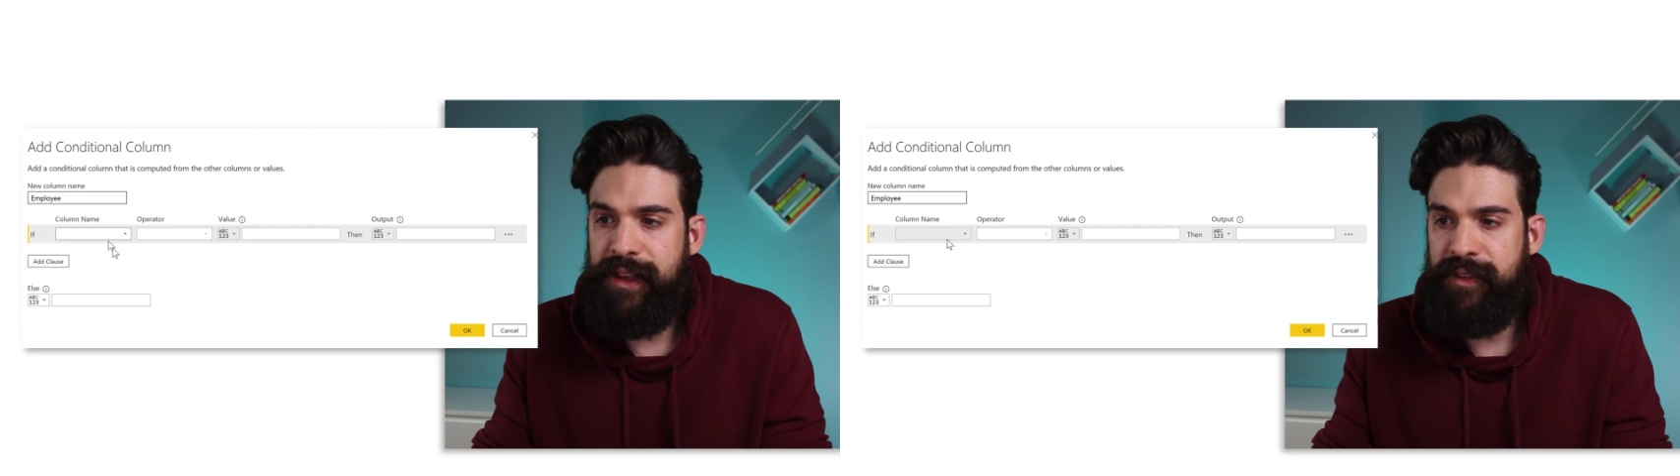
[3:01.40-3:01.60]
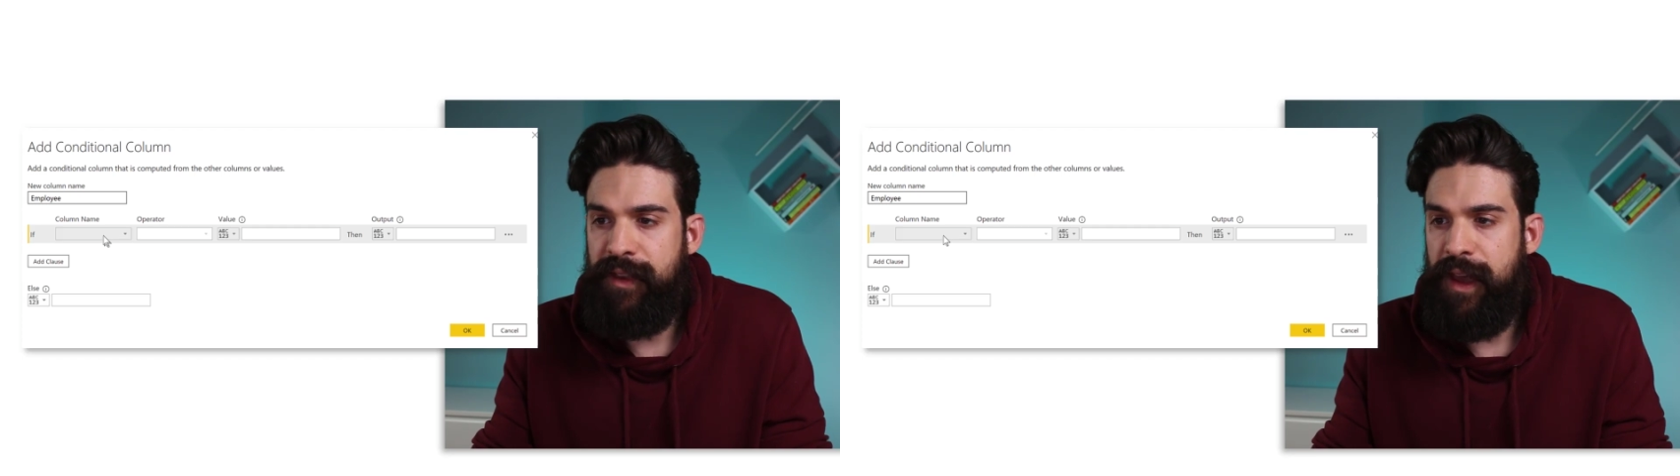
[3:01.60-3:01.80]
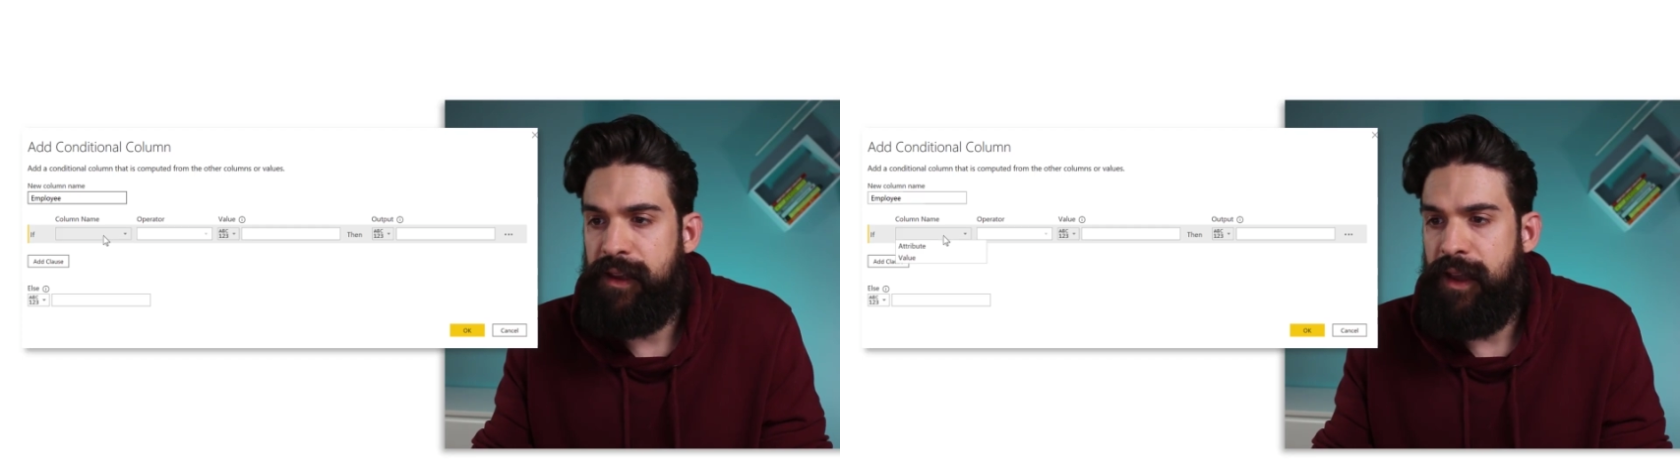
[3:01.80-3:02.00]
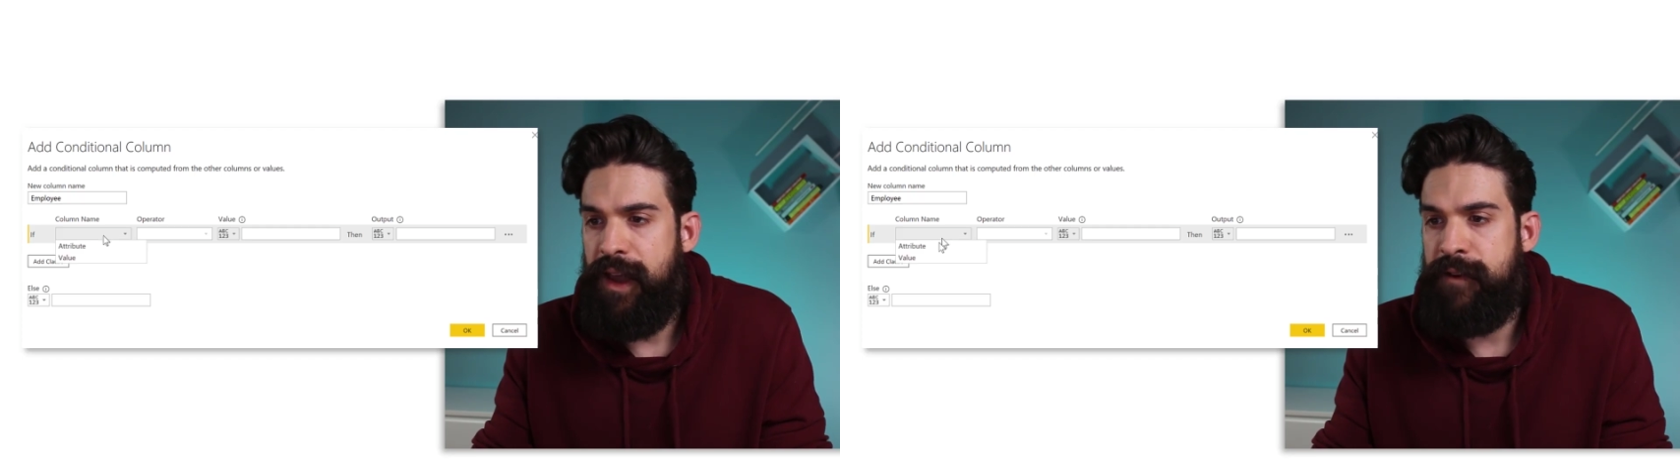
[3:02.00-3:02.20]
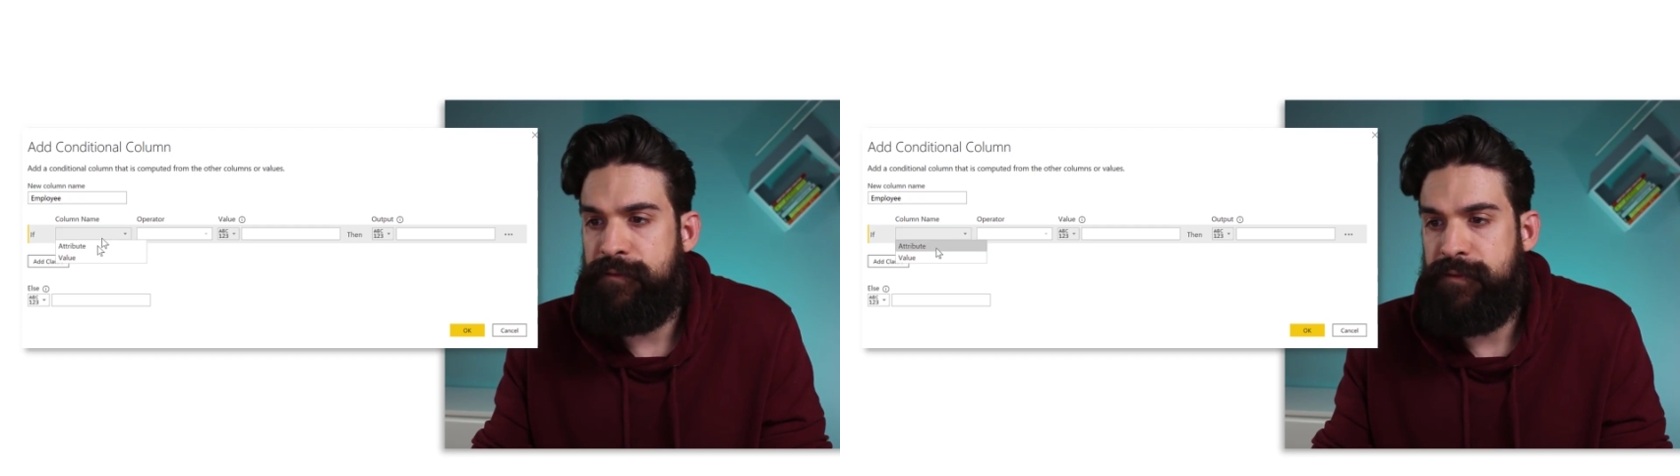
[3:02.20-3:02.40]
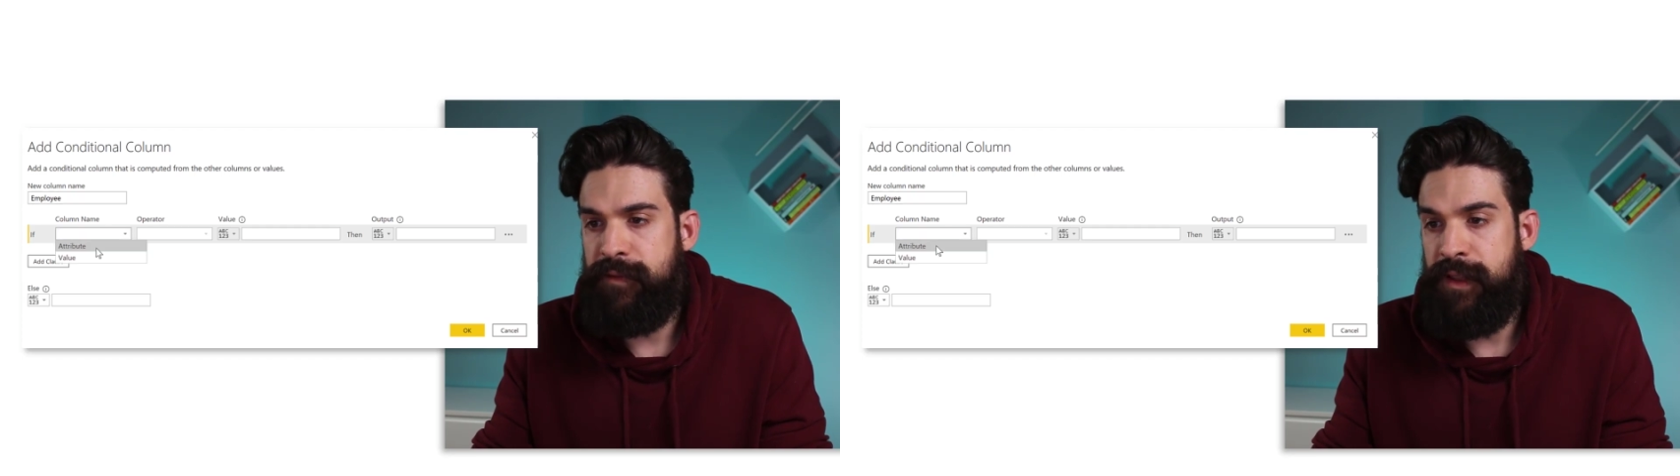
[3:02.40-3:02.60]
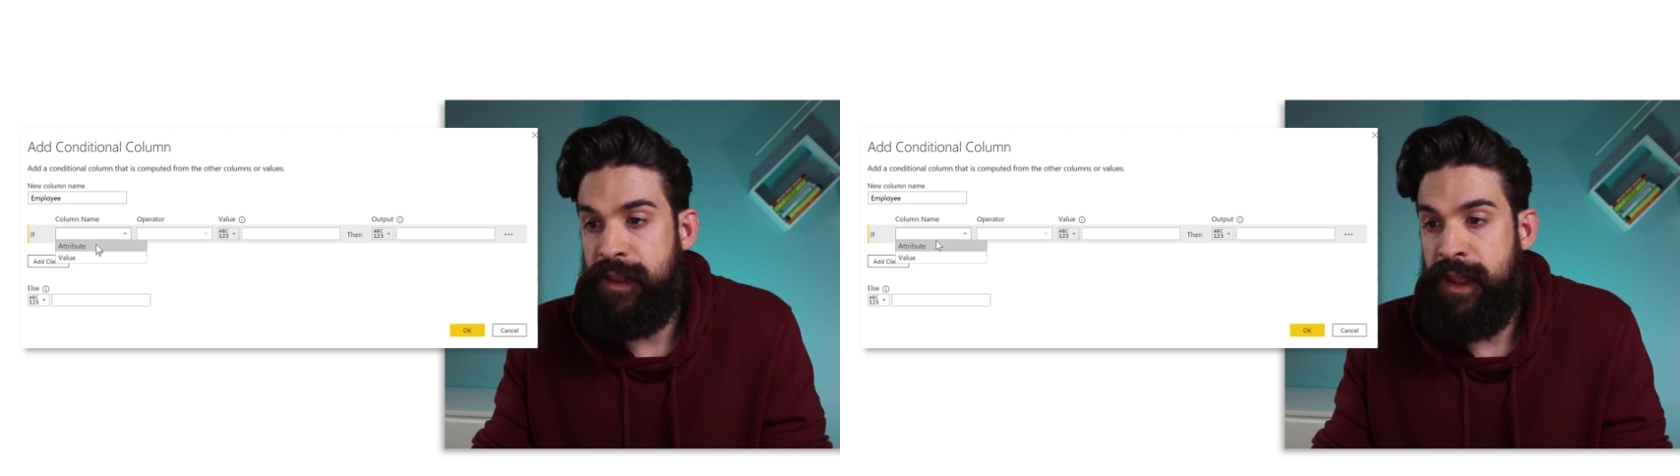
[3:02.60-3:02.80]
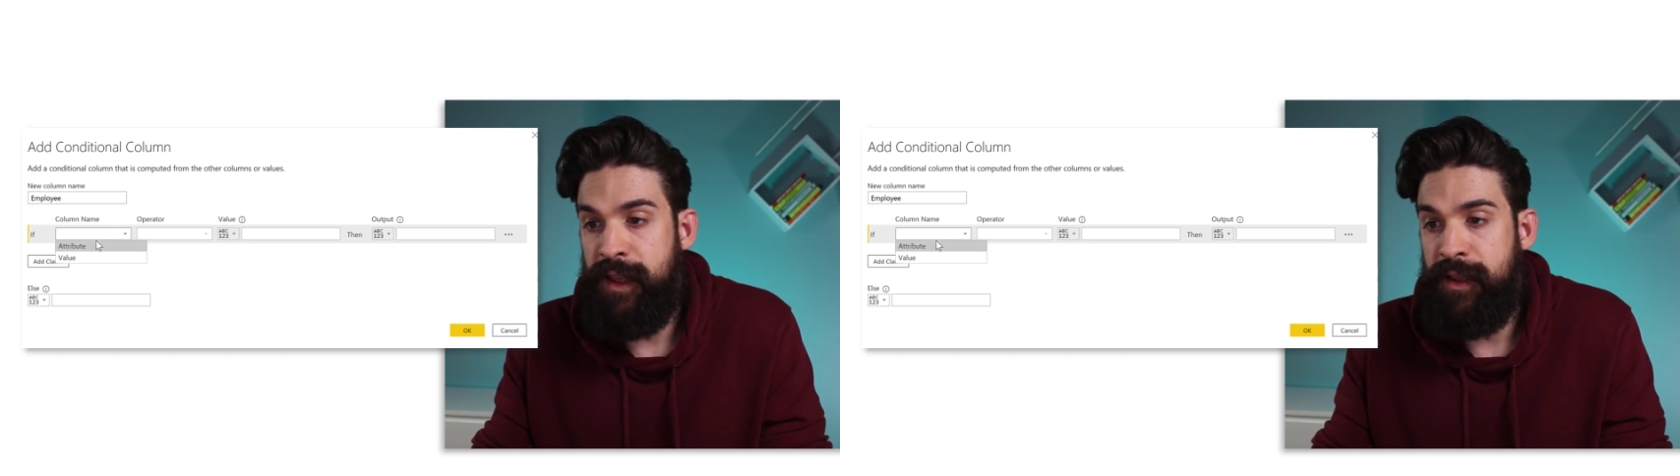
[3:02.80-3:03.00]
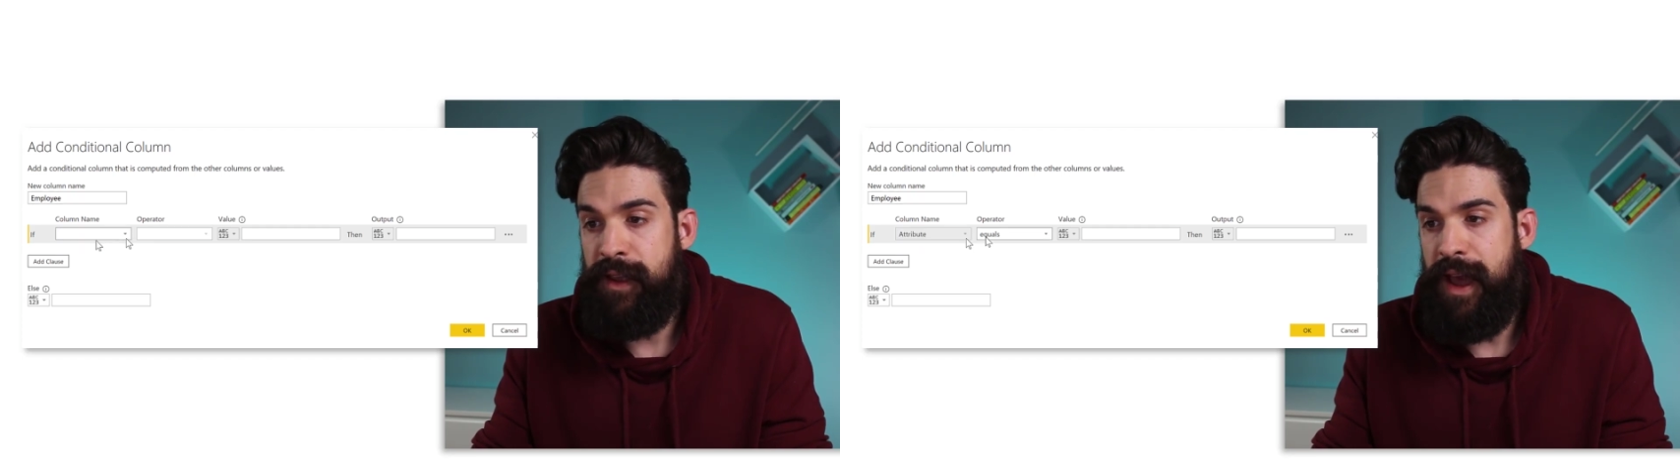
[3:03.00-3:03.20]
can say if the